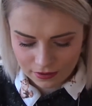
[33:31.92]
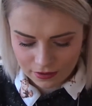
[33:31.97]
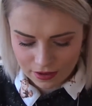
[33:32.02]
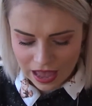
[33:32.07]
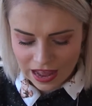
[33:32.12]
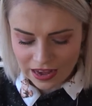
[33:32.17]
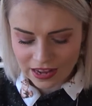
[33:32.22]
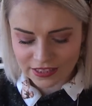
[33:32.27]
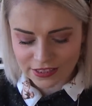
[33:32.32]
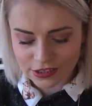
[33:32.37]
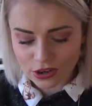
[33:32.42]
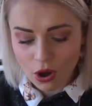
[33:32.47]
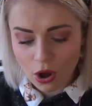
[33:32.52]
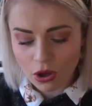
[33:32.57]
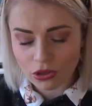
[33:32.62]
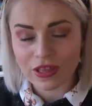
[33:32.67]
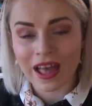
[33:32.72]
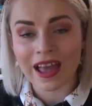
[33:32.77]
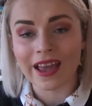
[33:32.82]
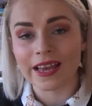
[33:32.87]
And it's
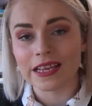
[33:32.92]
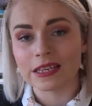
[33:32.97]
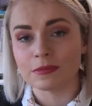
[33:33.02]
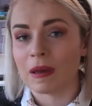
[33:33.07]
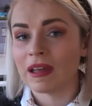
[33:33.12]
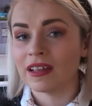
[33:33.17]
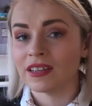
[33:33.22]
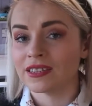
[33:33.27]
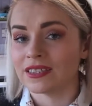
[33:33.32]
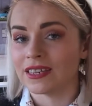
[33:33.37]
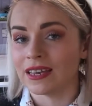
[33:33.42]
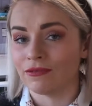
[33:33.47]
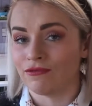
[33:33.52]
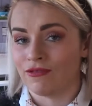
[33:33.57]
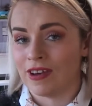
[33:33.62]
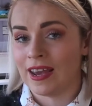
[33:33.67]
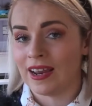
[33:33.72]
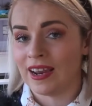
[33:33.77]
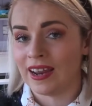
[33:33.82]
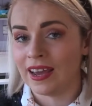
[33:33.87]
not that expensive
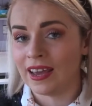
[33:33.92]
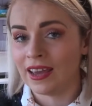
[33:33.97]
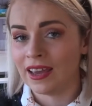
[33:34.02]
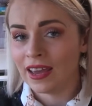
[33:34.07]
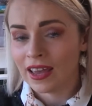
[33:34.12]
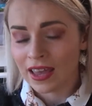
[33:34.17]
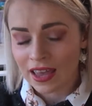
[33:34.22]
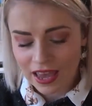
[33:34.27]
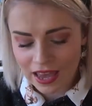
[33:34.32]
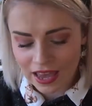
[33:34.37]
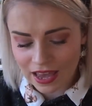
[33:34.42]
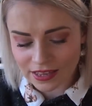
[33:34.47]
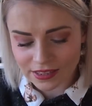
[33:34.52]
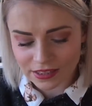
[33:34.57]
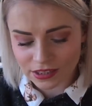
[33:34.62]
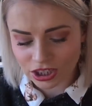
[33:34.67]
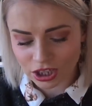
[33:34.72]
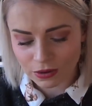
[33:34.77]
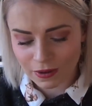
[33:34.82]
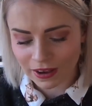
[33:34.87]
really. It
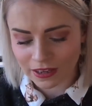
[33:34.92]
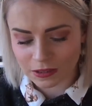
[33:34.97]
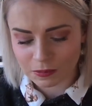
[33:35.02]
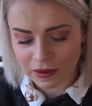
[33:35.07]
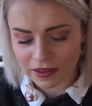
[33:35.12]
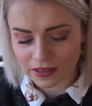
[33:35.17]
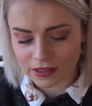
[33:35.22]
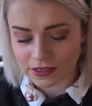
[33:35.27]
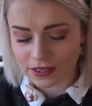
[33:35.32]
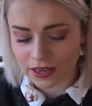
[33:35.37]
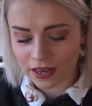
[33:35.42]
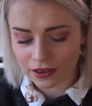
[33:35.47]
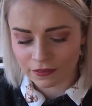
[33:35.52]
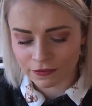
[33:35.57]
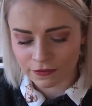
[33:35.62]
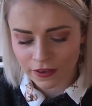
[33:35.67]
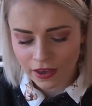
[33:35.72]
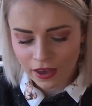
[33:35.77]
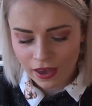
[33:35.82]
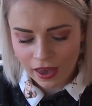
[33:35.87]
isn't too
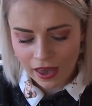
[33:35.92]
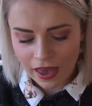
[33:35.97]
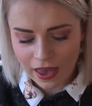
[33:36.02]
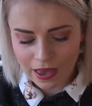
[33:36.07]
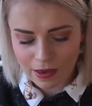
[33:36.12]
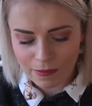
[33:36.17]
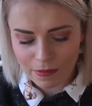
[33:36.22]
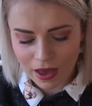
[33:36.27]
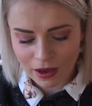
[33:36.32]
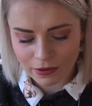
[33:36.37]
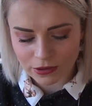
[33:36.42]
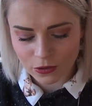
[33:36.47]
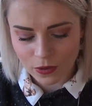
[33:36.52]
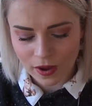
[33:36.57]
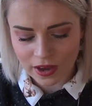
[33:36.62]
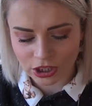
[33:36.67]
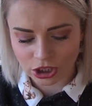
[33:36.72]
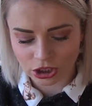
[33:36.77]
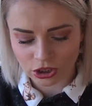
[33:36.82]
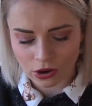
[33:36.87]
expensive. I was
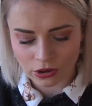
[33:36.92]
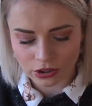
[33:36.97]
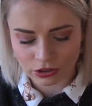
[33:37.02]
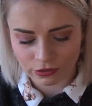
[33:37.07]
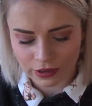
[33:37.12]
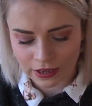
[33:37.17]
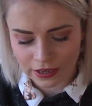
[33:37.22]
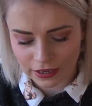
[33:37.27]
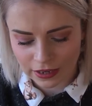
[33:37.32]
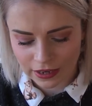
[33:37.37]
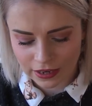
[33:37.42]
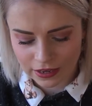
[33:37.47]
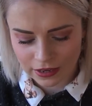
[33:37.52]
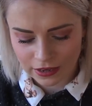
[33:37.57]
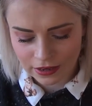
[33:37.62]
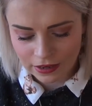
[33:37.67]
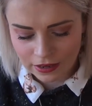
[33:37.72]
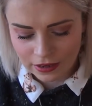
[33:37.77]
quite shocked really.